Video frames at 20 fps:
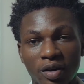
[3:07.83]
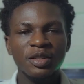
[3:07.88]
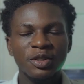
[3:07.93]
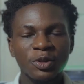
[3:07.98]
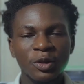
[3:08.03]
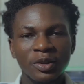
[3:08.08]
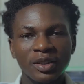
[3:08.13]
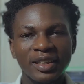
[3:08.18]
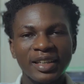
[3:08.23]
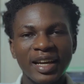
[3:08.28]

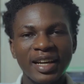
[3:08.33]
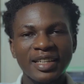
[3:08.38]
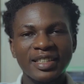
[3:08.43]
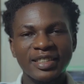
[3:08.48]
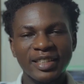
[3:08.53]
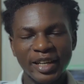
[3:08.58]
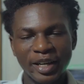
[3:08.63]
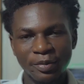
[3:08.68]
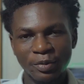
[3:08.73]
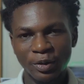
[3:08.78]
So the
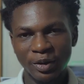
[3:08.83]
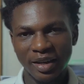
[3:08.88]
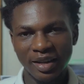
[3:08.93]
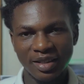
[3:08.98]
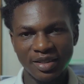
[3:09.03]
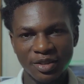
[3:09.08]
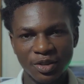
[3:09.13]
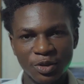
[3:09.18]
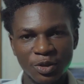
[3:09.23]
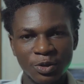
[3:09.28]
next time you
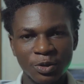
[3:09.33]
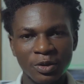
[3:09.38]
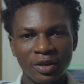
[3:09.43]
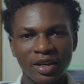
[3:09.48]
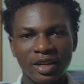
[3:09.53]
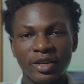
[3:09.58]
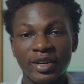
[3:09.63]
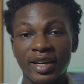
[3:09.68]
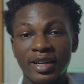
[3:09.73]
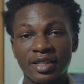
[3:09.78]
get into
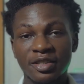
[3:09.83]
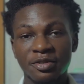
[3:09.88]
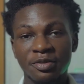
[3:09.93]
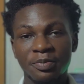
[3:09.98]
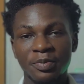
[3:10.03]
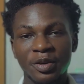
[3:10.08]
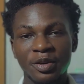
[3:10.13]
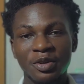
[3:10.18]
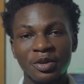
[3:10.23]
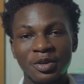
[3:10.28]
a creative
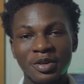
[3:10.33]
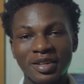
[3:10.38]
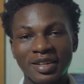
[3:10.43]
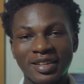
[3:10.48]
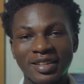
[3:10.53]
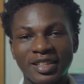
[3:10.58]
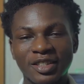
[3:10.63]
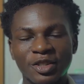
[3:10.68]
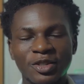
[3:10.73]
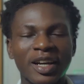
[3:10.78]
pickle,
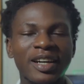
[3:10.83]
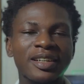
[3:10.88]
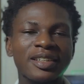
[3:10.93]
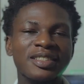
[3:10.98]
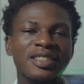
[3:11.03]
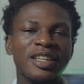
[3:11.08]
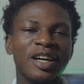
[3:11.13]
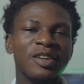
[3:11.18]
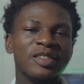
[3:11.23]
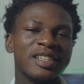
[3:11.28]
try
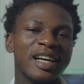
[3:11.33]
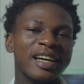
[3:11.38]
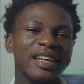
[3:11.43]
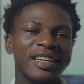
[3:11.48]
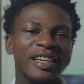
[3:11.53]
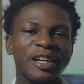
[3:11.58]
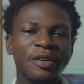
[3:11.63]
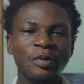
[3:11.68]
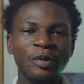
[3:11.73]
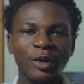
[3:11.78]
this out
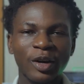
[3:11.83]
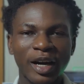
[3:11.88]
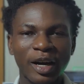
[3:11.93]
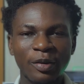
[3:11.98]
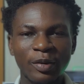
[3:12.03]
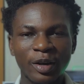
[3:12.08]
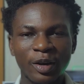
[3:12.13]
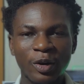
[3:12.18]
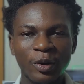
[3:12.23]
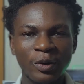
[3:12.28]
and let me know
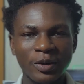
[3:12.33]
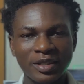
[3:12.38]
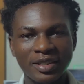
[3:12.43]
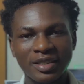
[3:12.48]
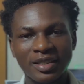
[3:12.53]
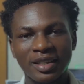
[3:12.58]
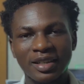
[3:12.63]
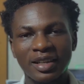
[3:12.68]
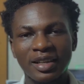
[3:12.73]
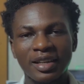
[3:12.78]
how it
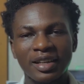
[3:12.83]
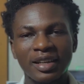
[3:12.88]
goes.